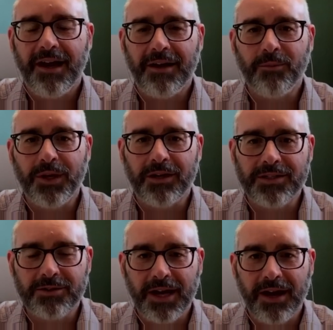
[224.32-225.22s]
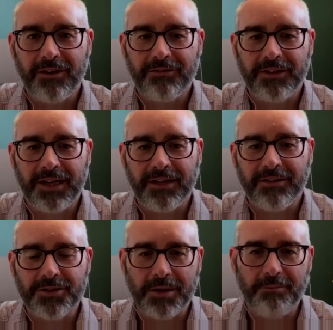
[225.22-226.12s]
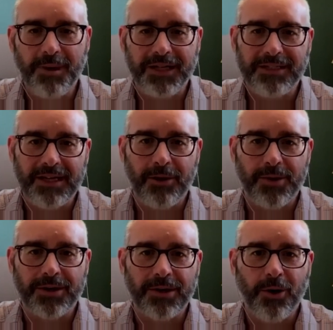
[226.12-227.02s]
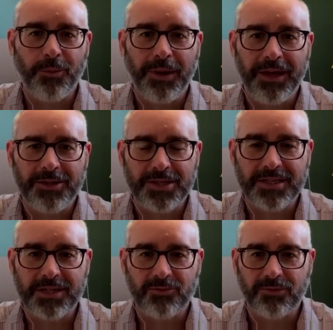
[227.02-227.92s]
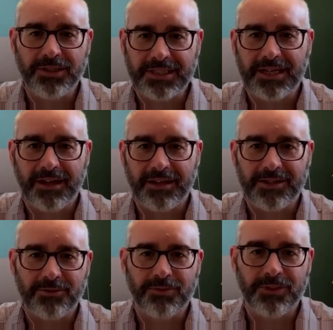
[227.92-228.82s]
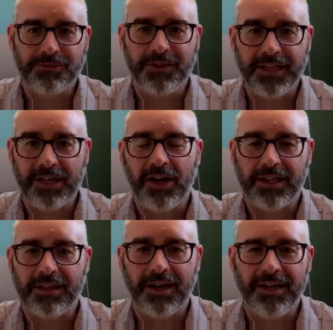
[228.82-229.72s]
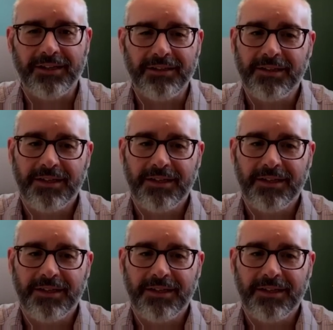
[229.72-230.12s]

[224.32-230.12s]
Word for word: um, we also have uh, there's a button now on our homepage that says "Real Science, Real Fun Online,"